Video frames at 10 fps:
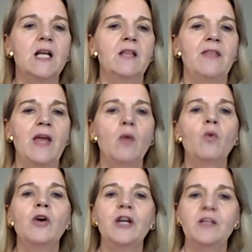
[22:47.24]
they
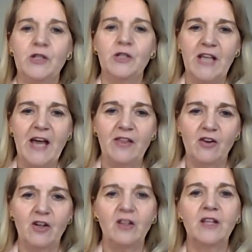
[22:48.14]
would put
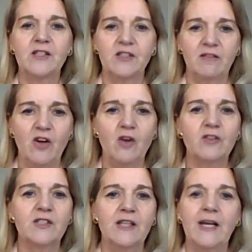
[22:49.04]
together a list of
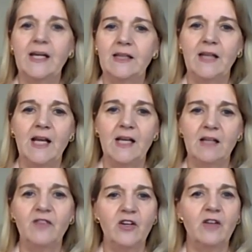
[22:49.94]
folks that they
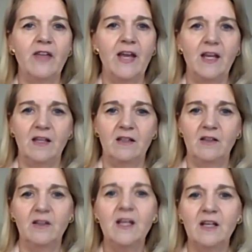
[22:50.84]
didn't feel they
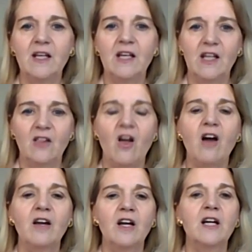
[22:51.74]
needed any
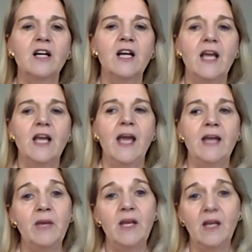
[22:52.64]
longer.
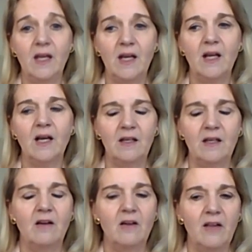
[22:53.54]
And being at
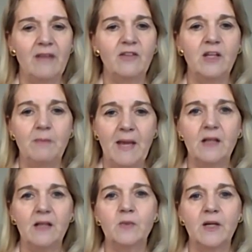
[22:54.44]
a level in
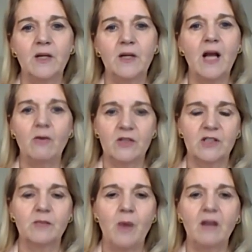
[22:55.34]
management, I
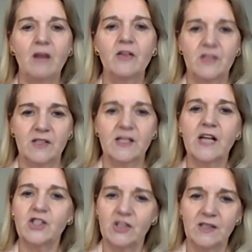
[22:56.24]
was part of those
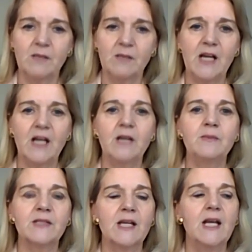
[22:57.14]
discussions
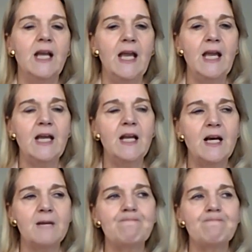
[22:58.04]
sometimes.
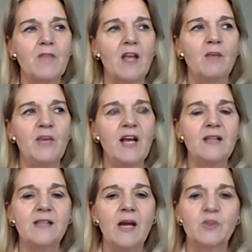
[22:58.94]
And
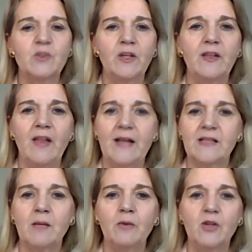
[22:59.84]
because I was really the last
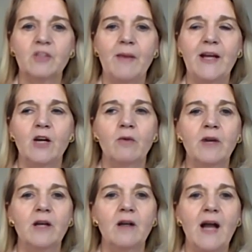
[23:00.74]
couple of years of my
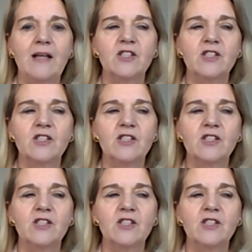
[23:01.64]
career, I just